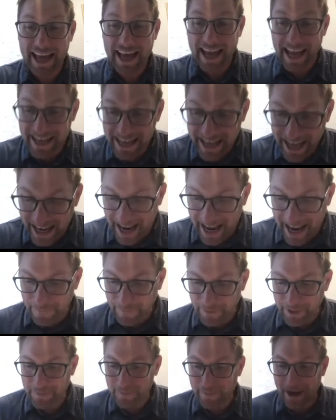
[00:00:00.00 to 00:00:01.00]
And yet
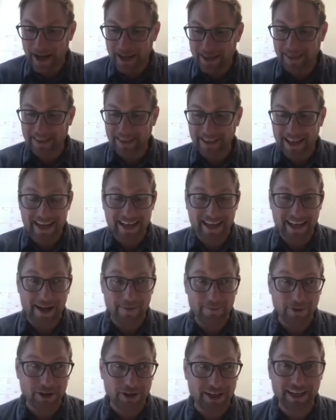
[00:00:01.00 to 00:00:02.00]
every month, like,
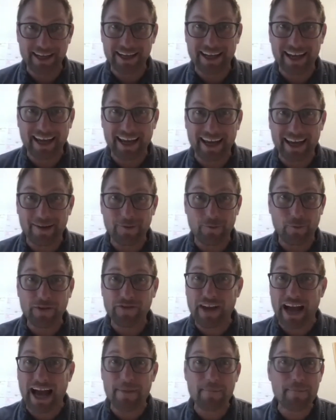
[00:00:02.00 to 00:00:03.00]
I'm looking, and
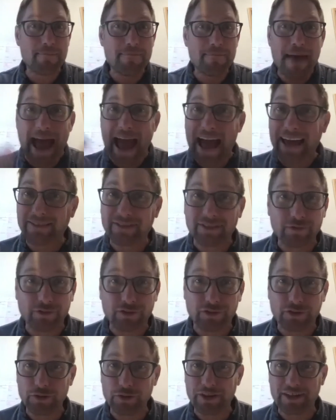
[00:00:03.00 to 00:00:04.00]
we've got massive
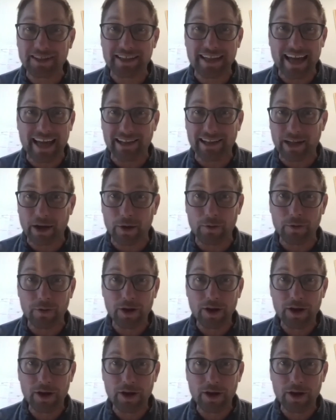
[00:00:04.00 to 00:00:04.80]
student debt loan.